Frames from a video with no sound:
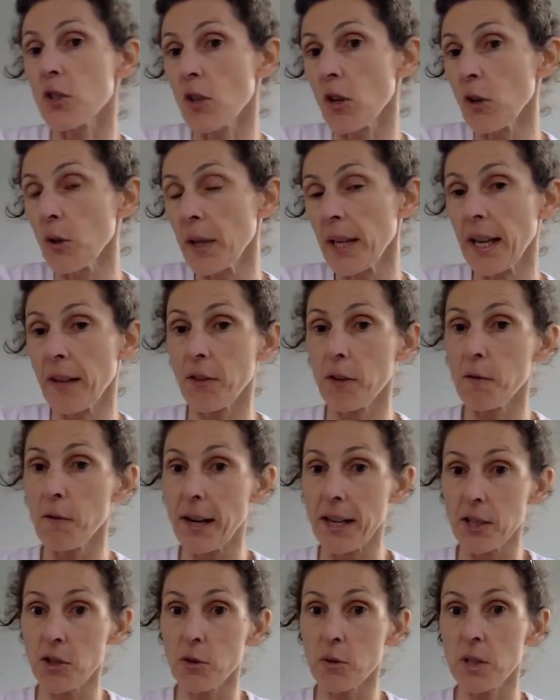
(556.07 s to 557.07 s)
So looking at the
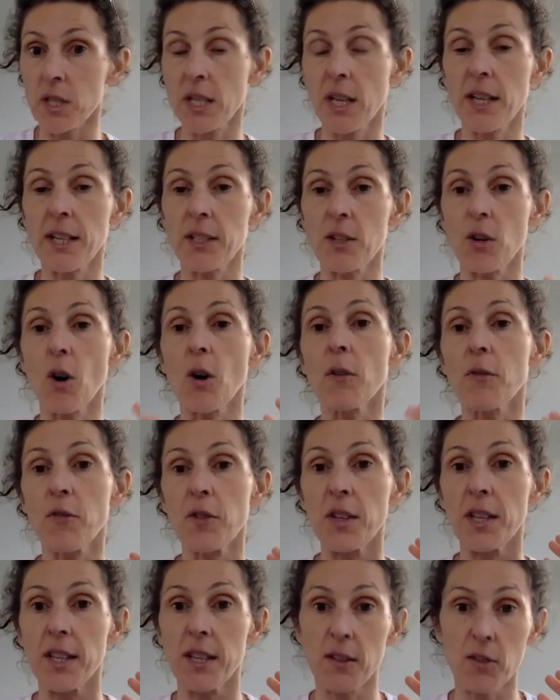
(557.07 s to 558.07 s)
factual side of
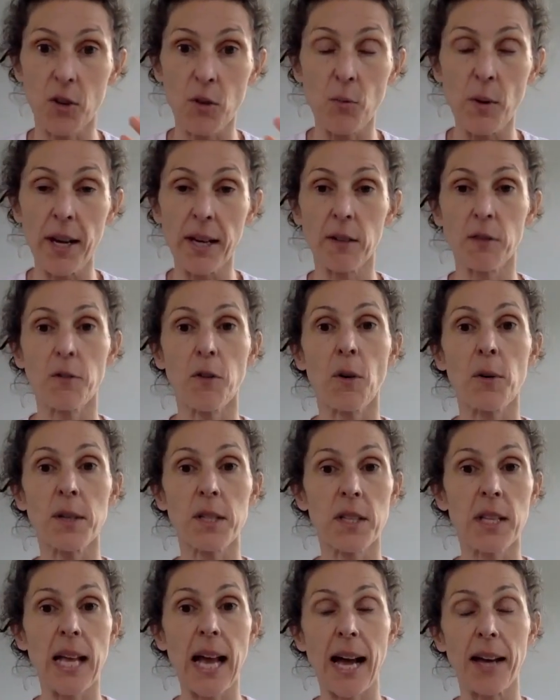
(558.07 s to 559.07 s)
the
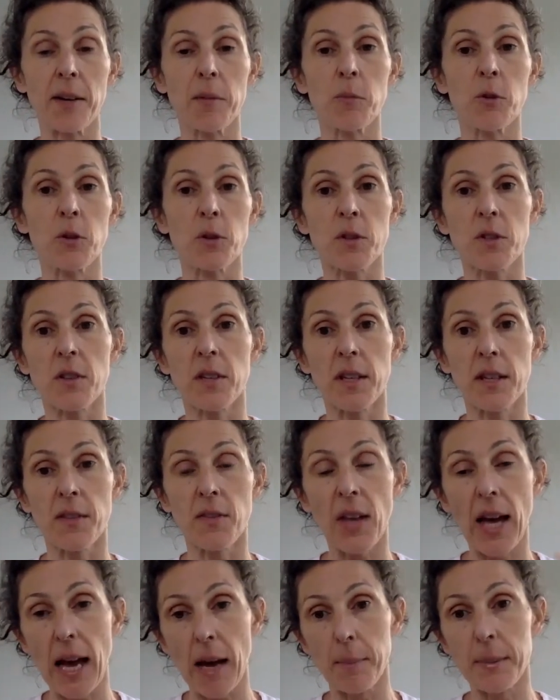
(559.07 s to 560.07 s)
rainforest, the animals, the
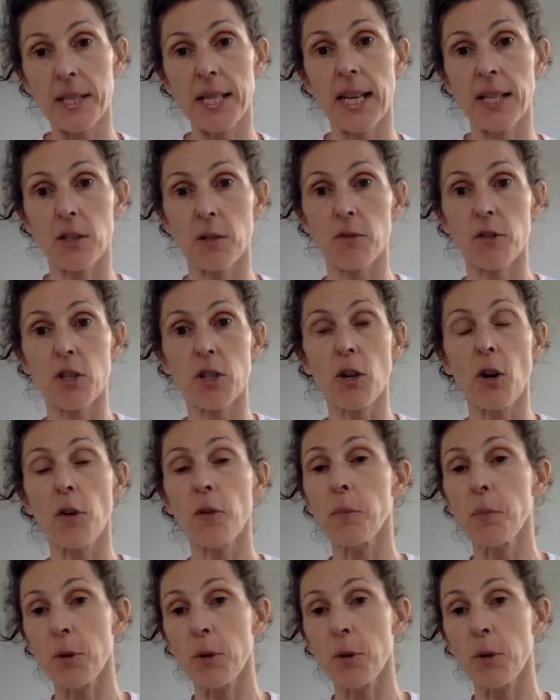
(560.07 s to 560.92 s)
habitat of a sloth,